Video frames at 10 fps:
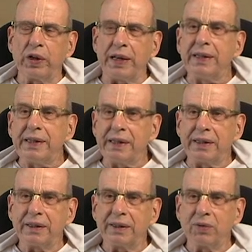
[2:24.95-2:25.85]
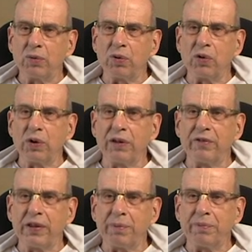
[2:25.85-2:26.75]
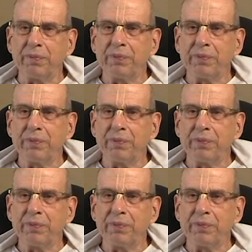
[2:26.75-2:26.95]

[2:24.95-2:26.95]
India with all of them.